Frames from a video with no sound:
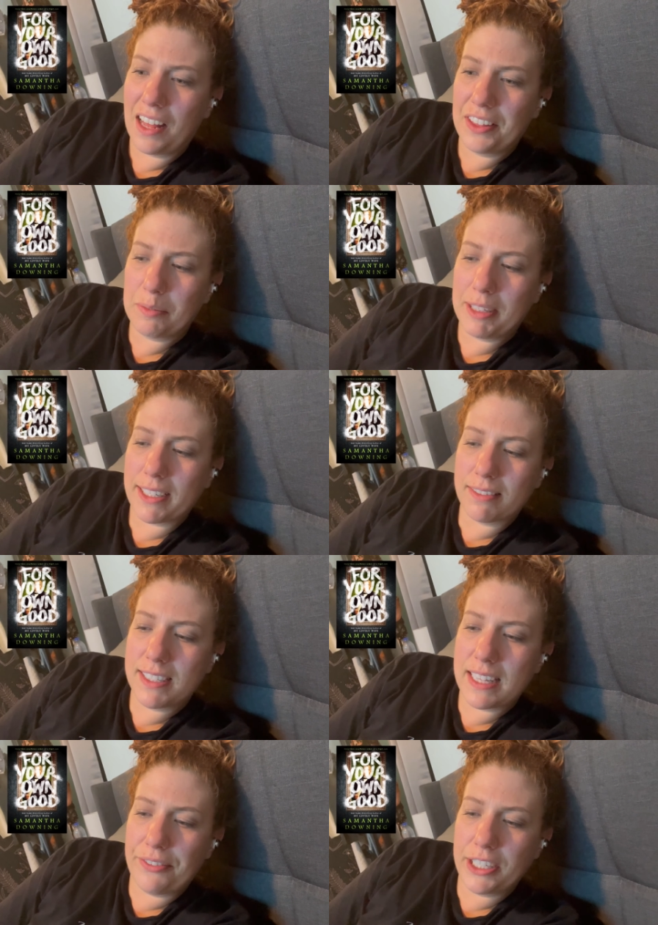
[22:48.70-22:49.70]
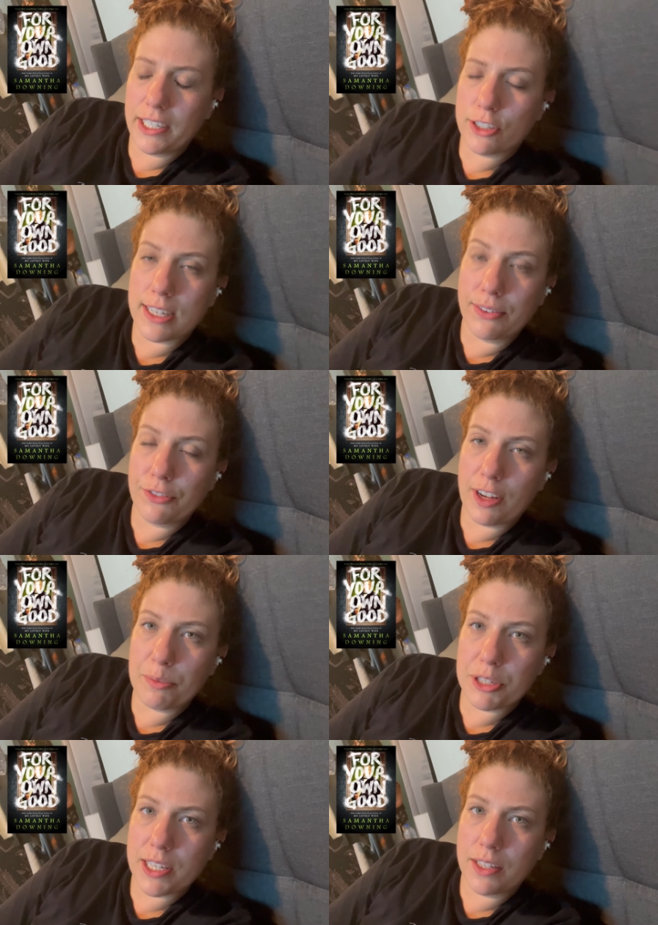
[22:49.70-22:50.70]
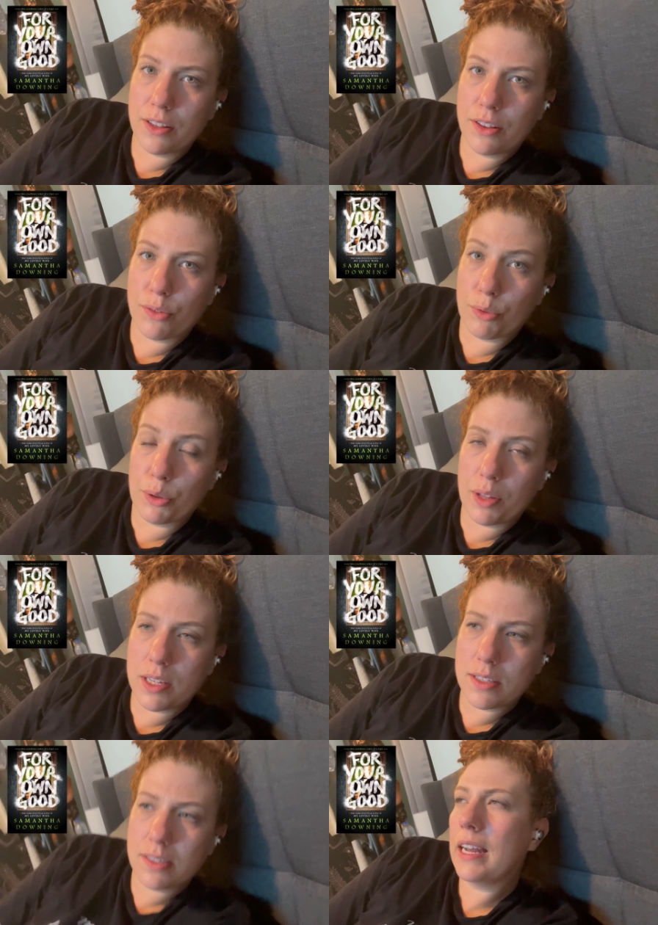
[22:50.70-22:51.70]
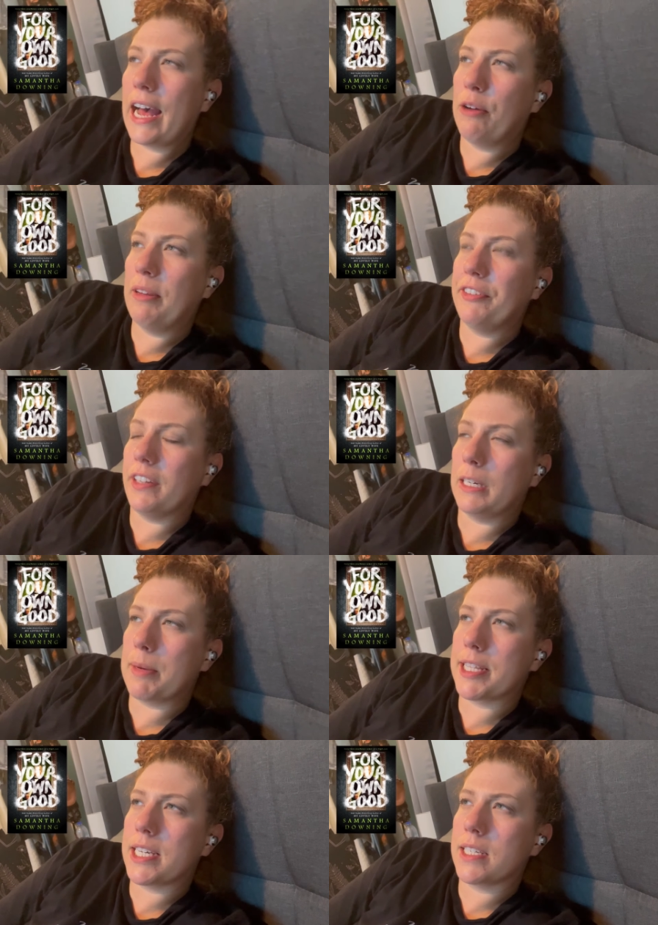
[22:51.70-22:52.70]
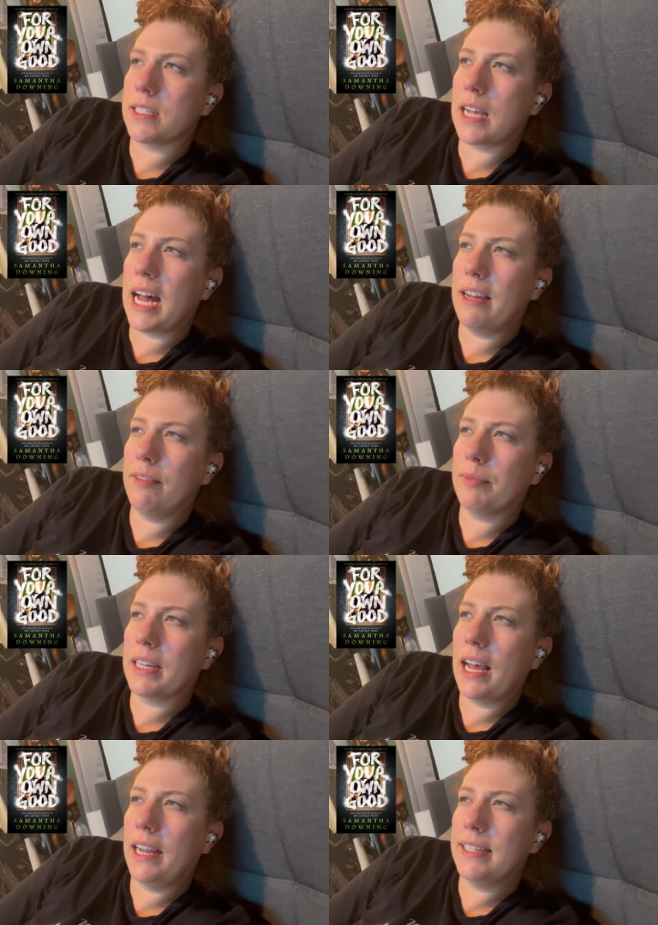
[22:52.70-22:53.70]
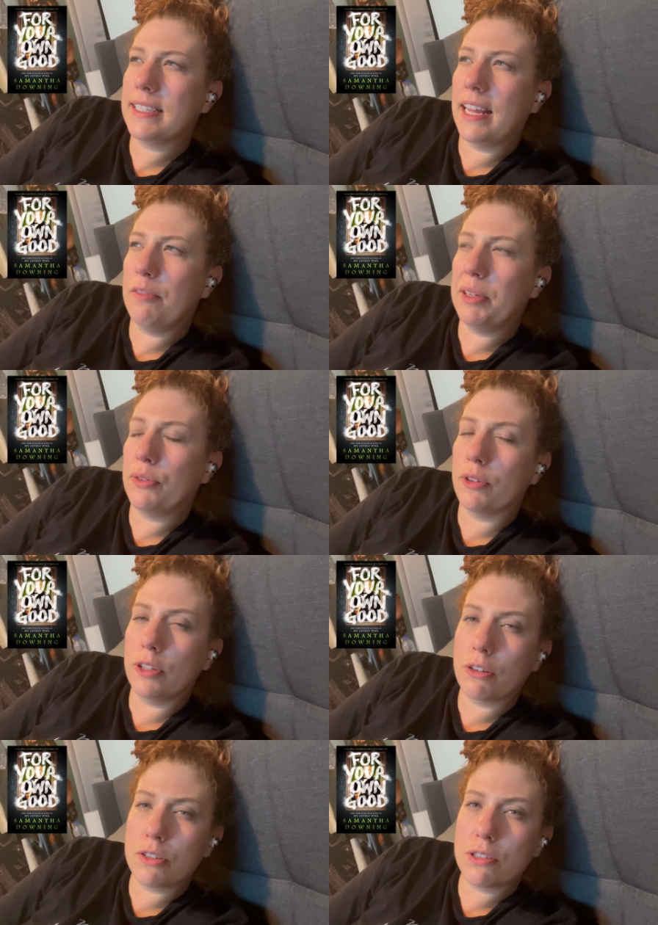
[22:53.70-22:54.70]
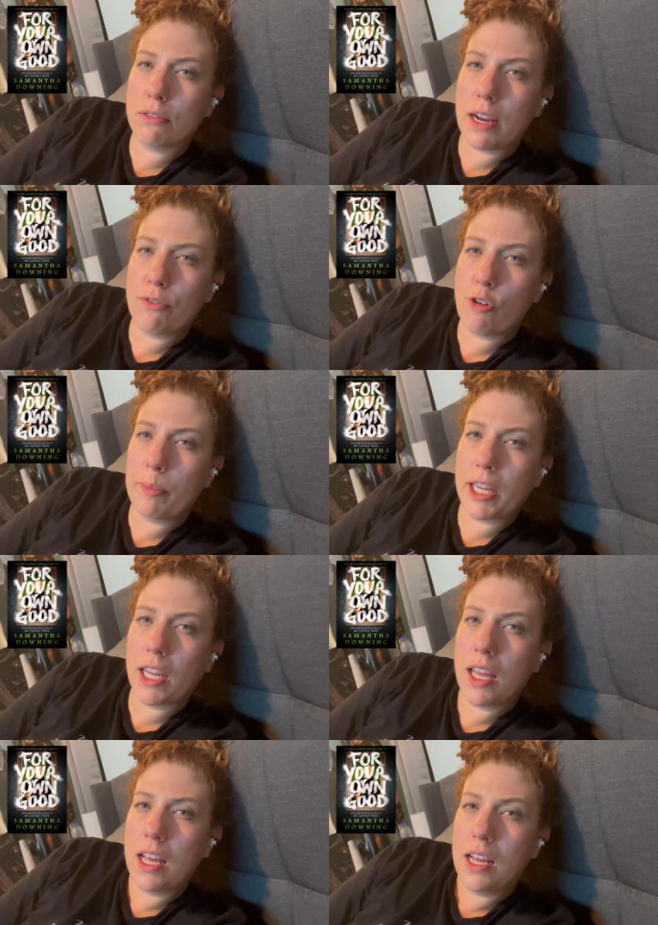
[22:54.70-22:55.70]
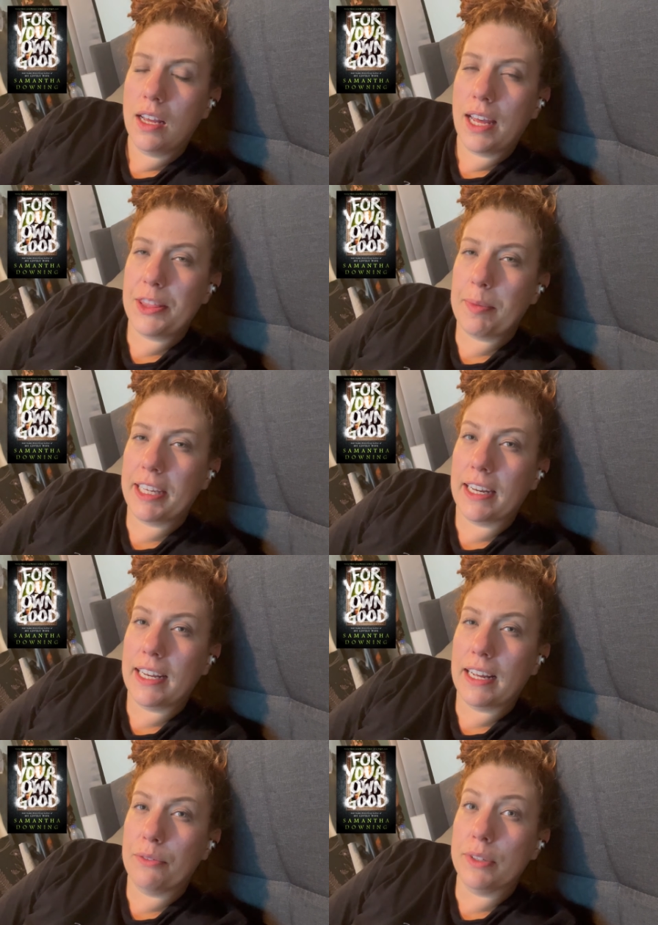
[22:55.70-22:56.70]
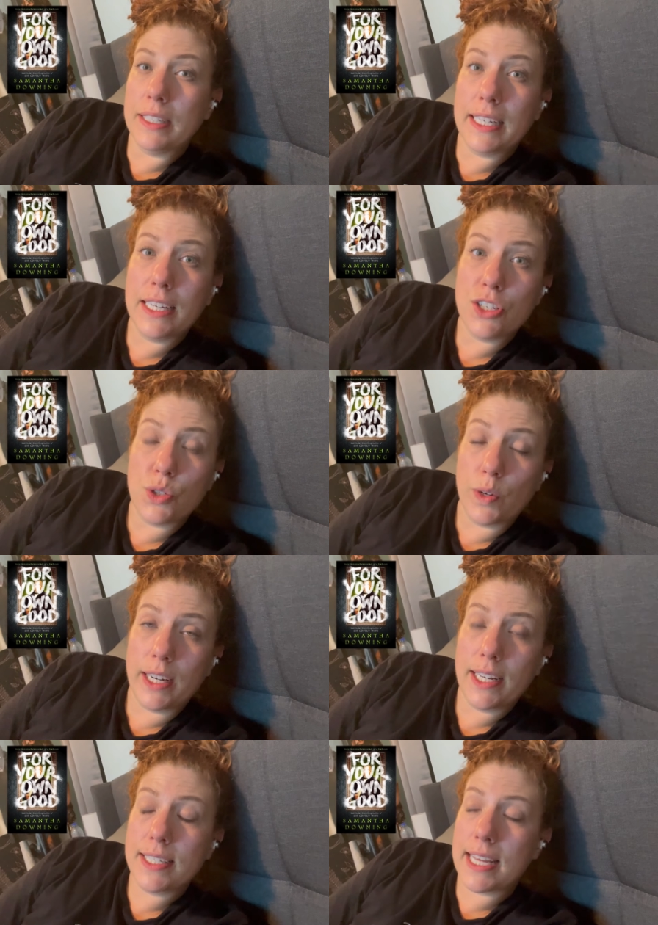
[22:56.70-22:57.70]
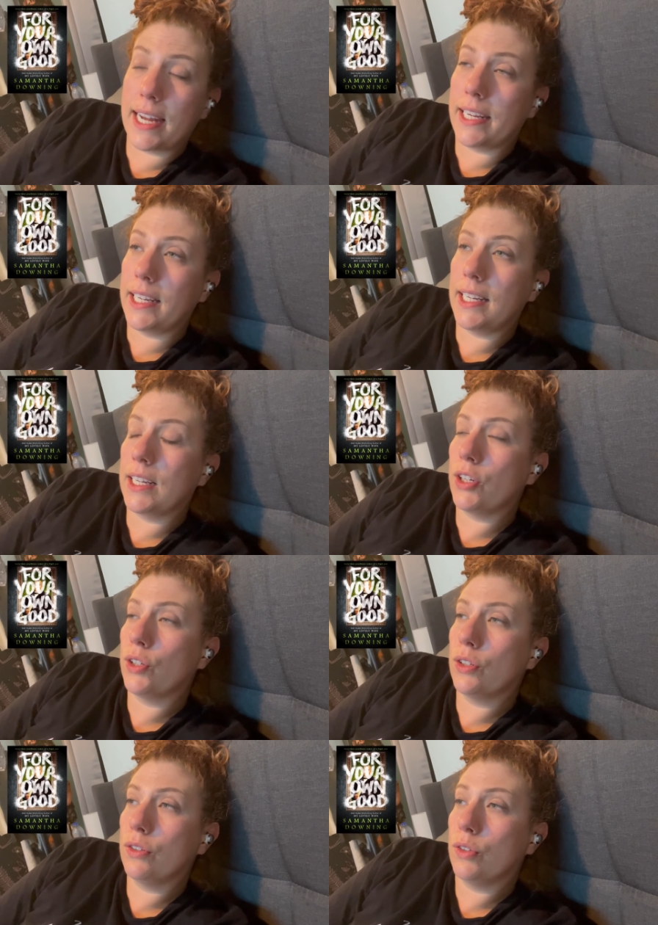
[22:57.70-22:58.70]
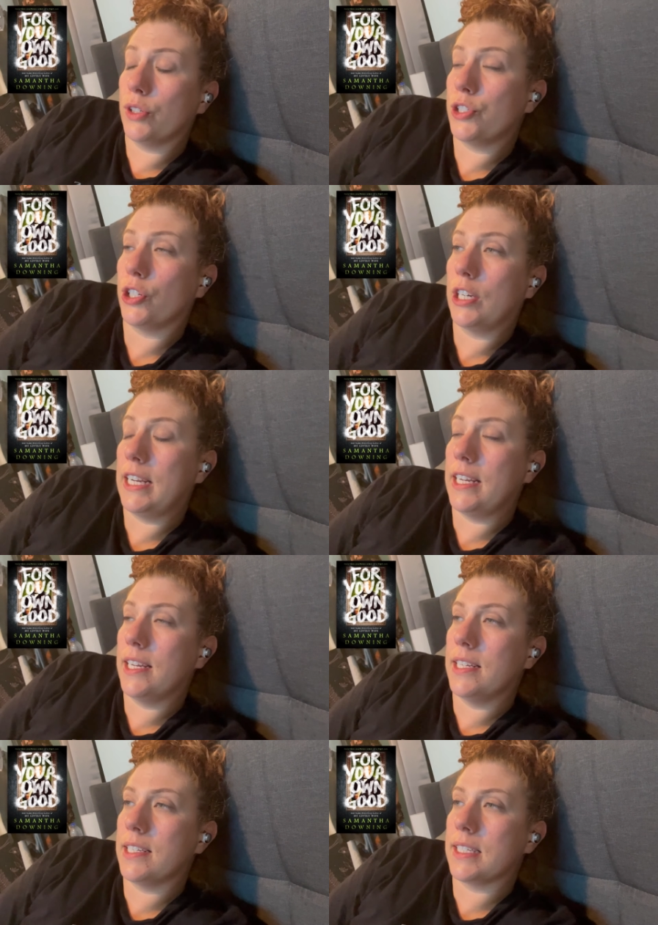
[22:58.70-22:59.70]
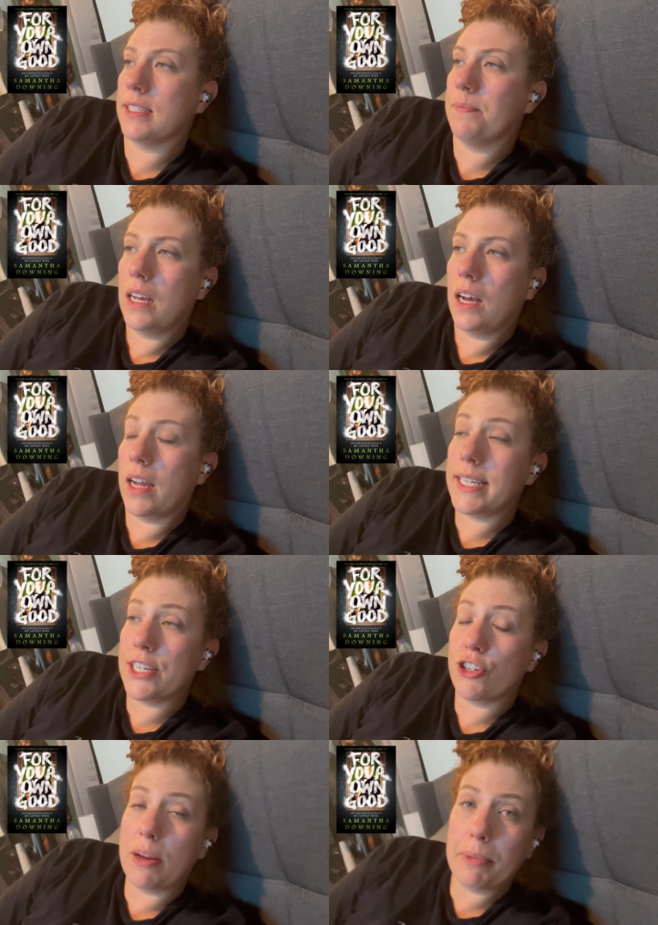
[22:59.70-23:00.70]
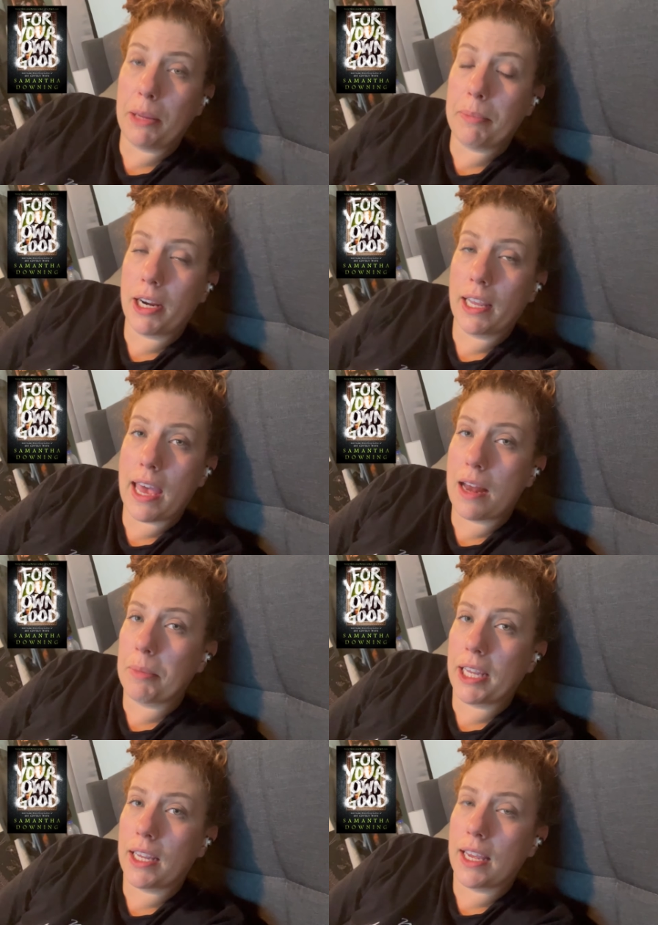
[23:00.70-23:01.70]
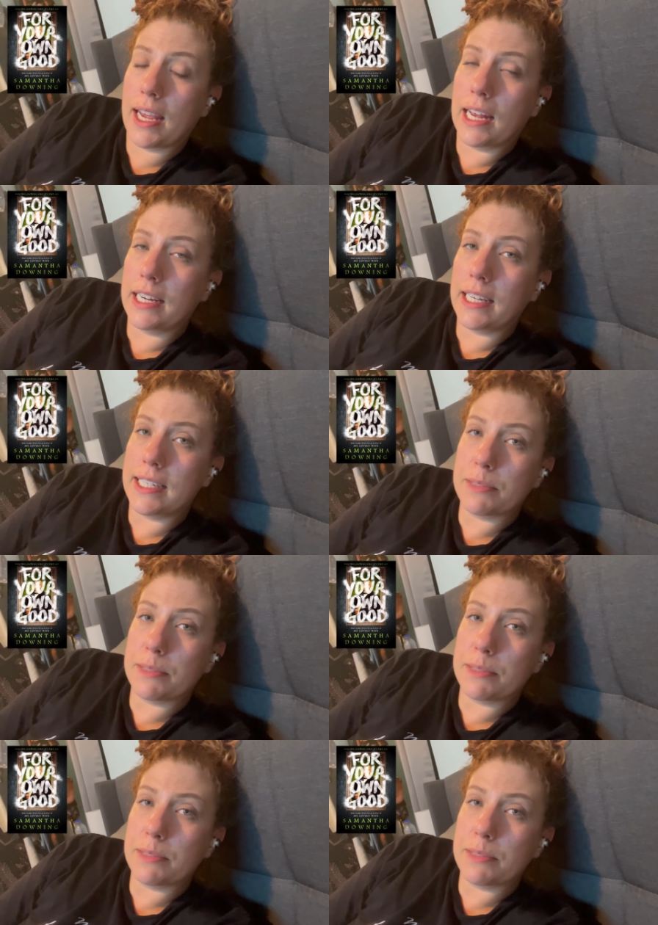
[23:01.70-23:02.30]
think I'm like 70 or 75% through this. How am I feeling about this? I am kind of, it's kind of been a roller coaster ride for me. At the beginning, I really enjoyed it. Teddy Crutcher is a teacher at Belmont Academy and he's a